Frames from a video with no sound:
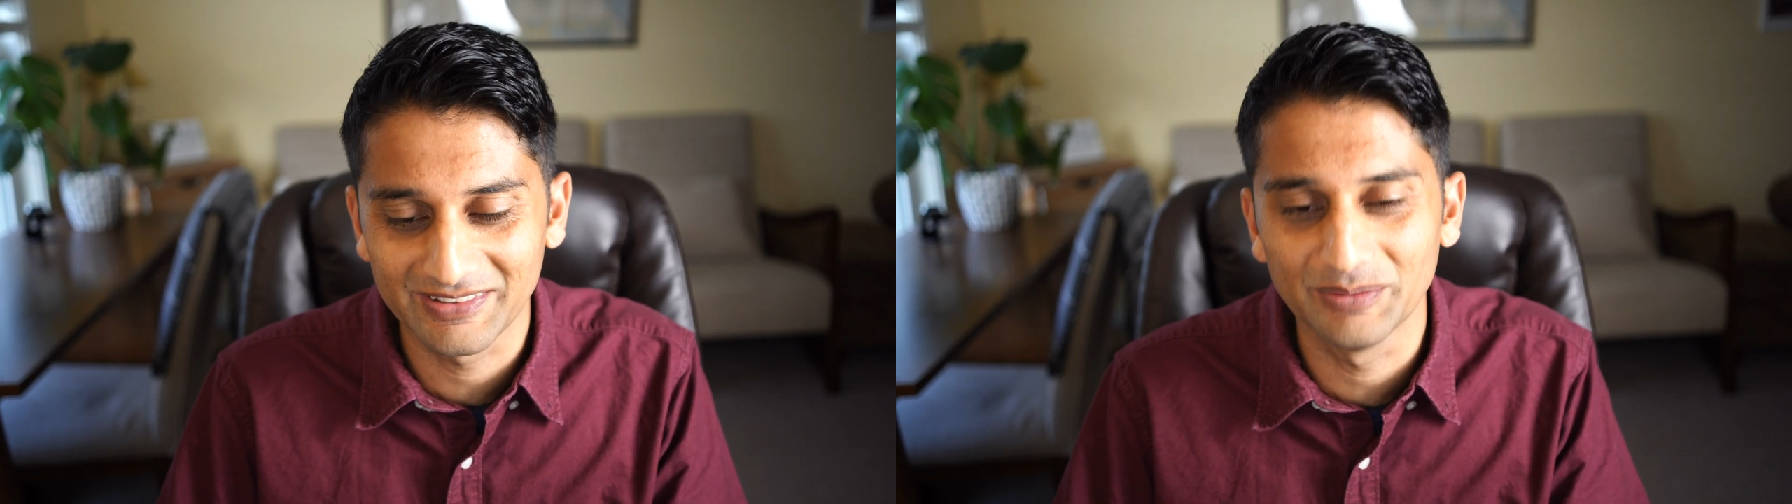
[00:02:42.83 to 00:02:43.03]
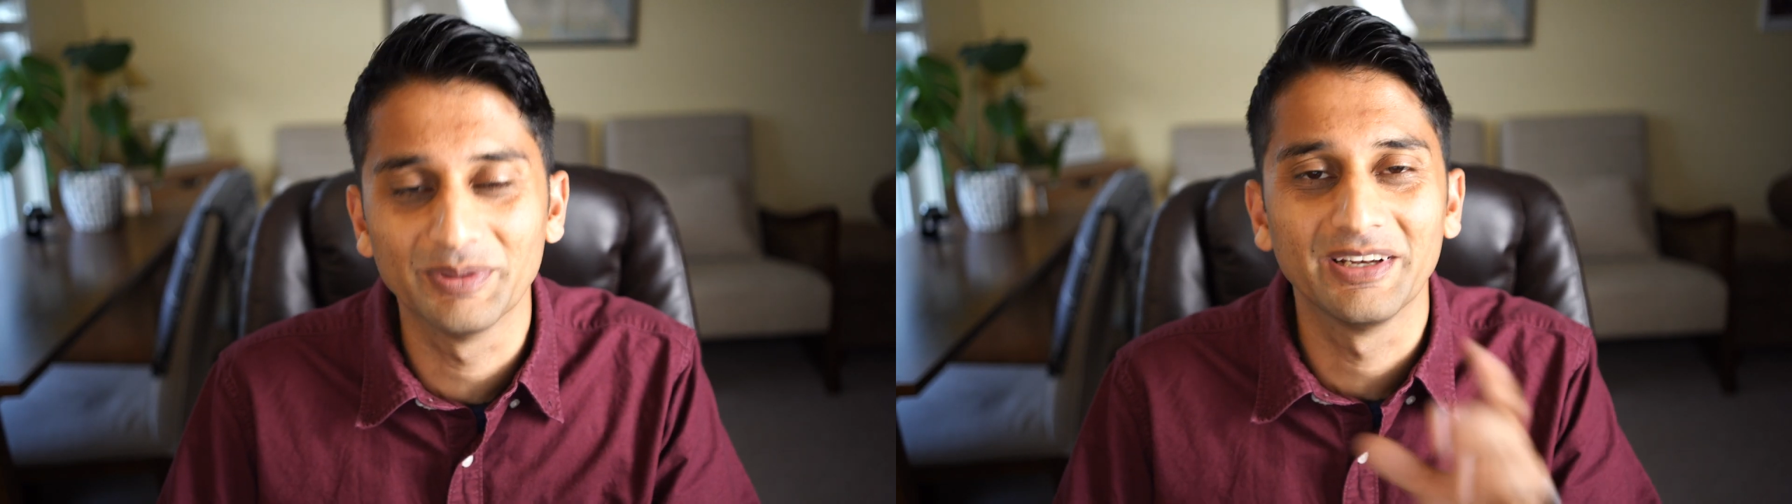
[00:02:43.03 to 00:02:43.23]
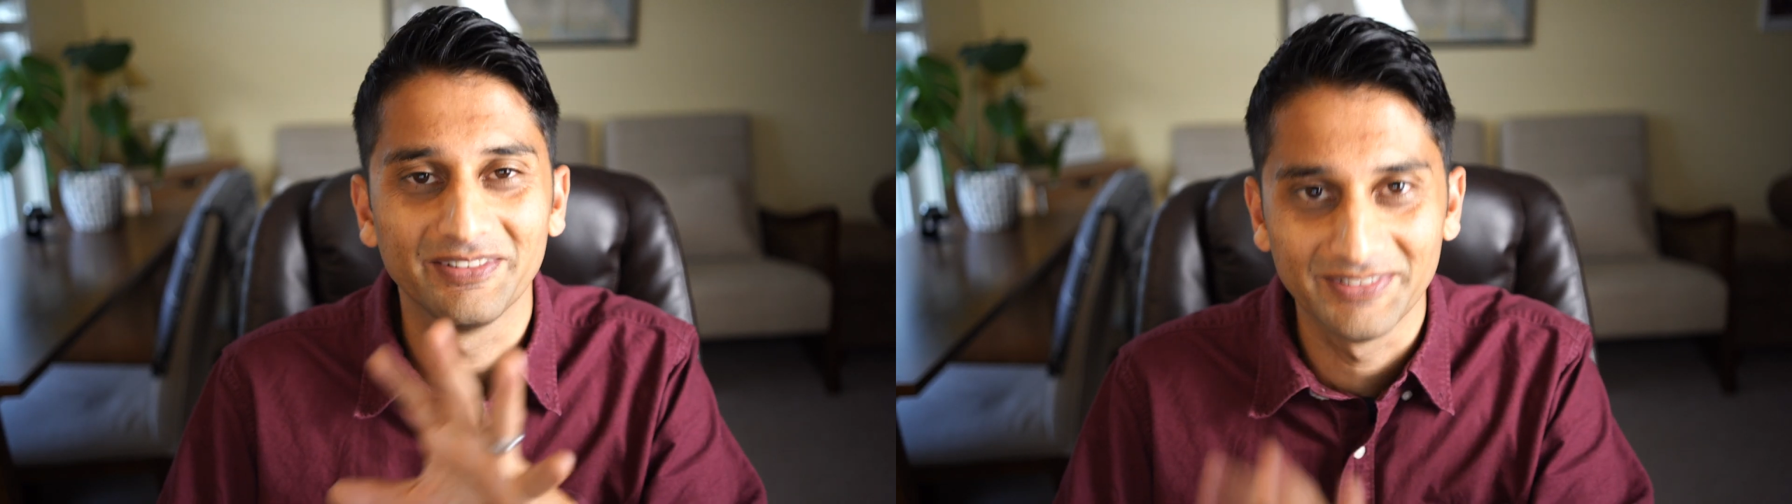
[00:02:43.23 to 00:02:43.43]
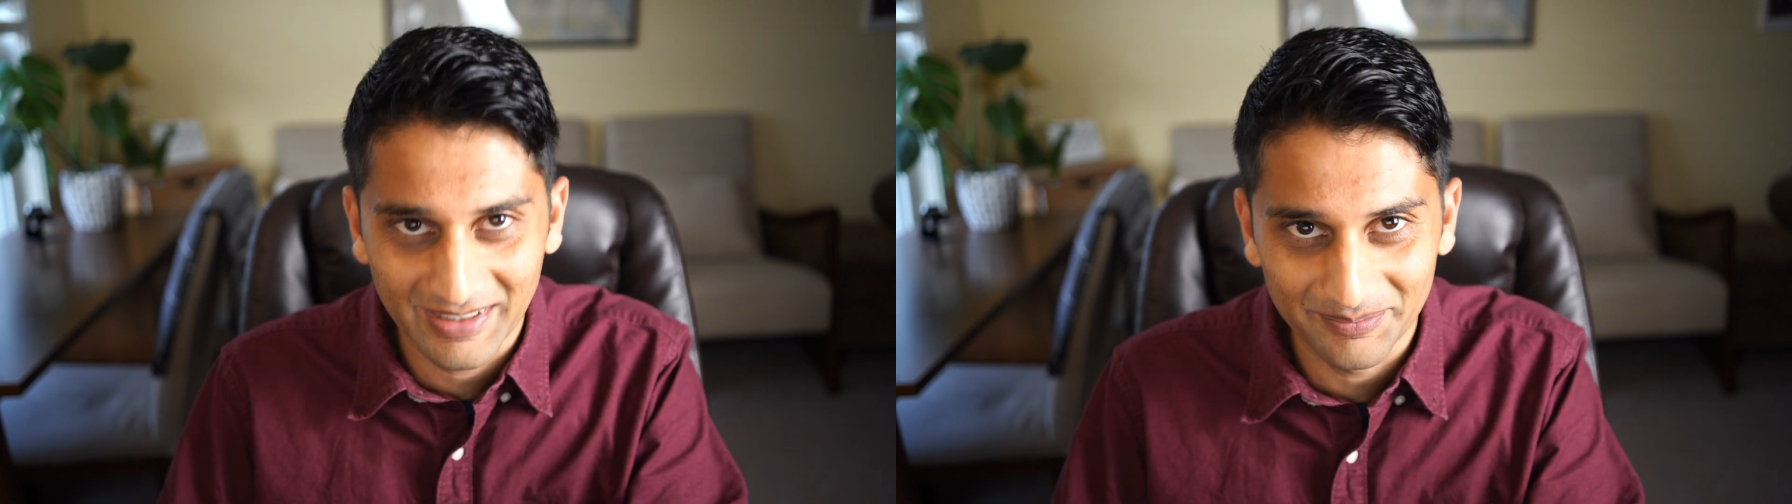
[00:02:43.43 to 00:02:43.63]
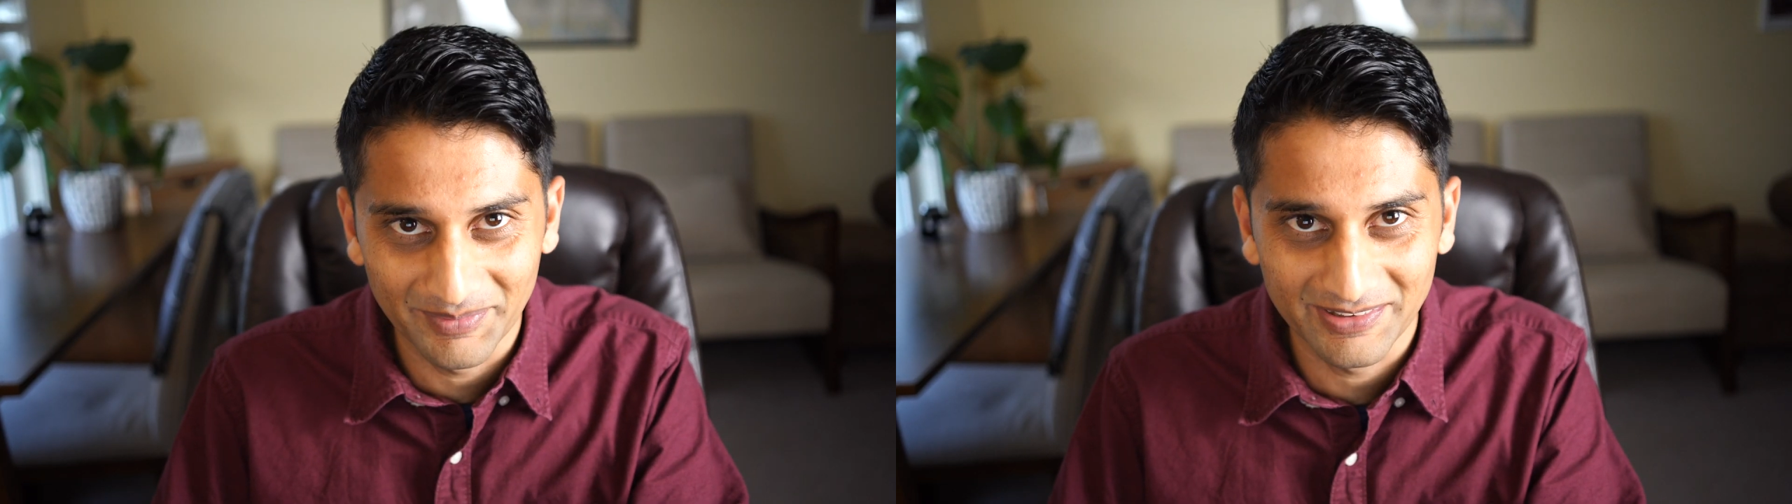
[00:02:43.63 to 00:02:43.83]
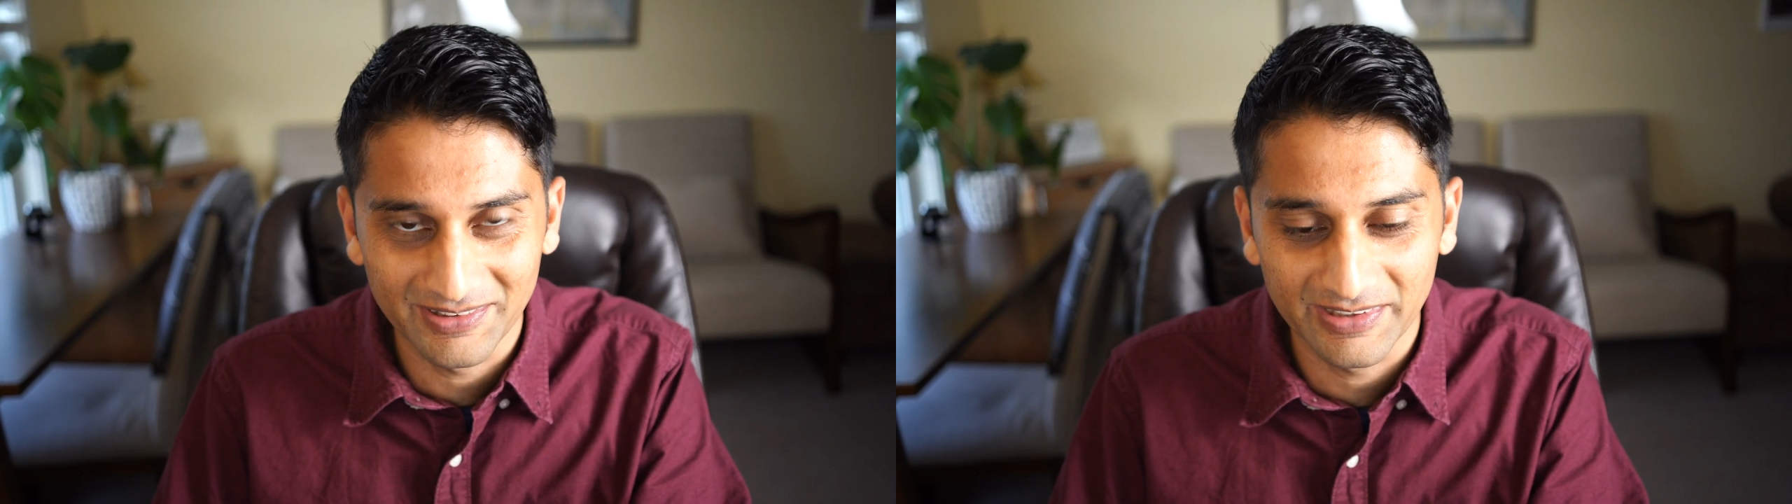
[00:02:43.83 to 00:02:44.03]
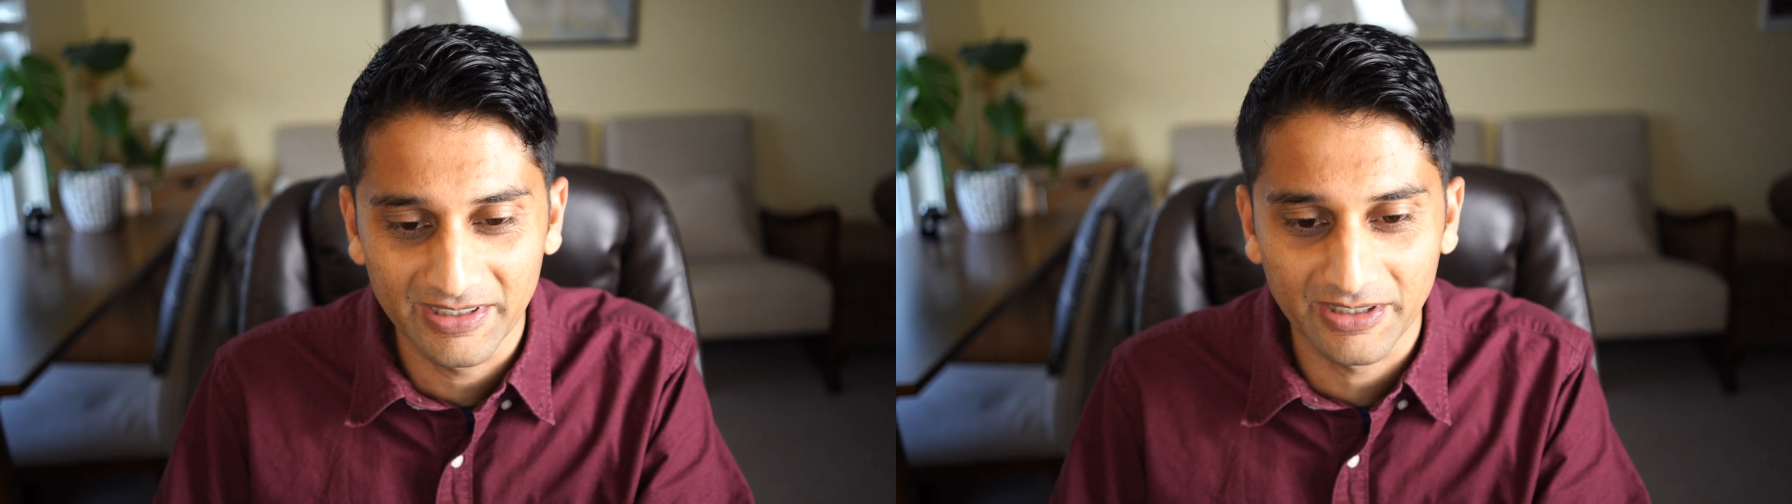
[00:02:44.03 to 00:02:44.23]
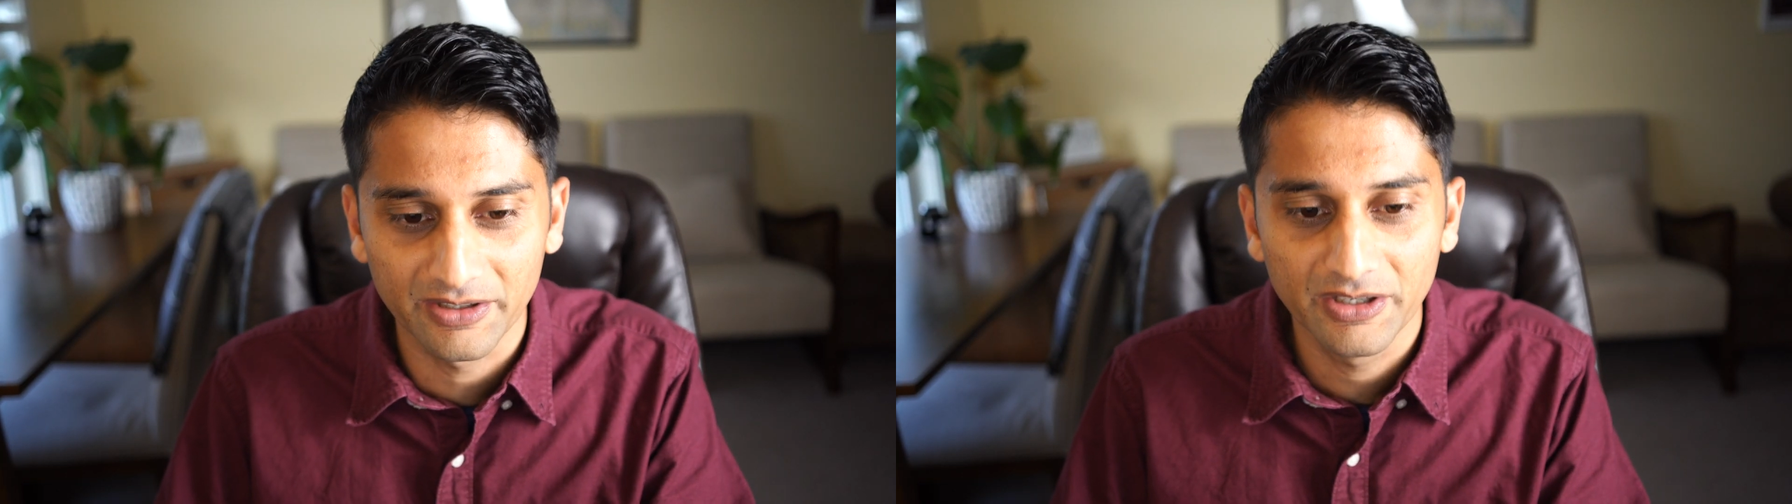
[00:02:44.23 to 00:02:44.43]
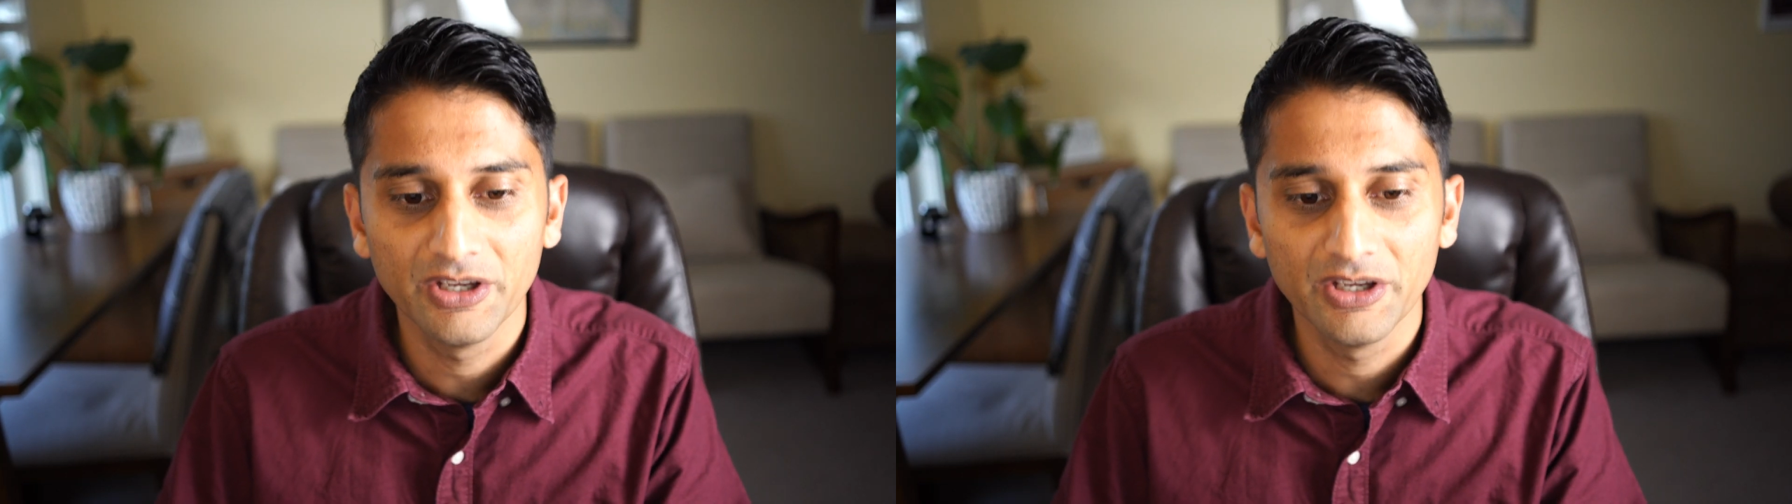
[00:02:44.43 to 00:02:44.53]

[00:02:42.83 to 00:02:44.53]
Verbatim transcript: to but it's not mentioned here,